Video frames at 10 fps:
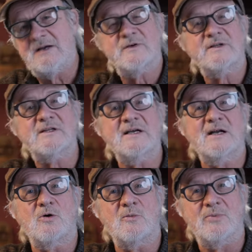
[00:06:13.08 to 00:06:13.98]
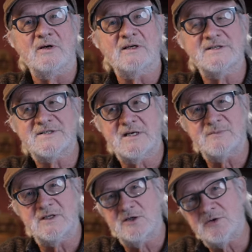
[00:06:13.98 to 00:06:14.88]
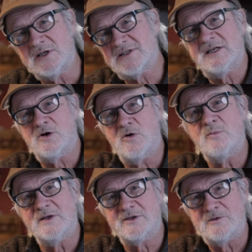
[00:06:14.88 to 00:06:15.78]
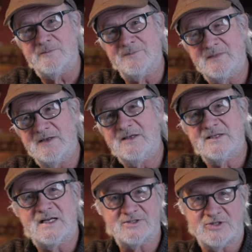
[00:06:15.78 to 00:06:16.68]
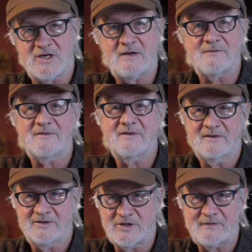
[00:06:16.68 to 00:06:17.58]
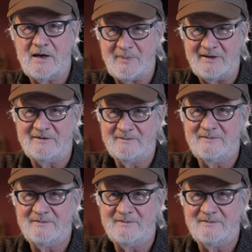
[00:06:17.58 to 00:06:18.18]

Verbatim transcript: everything at Olbrich is something you can take home with you. That's Jeff, Jeff Epping.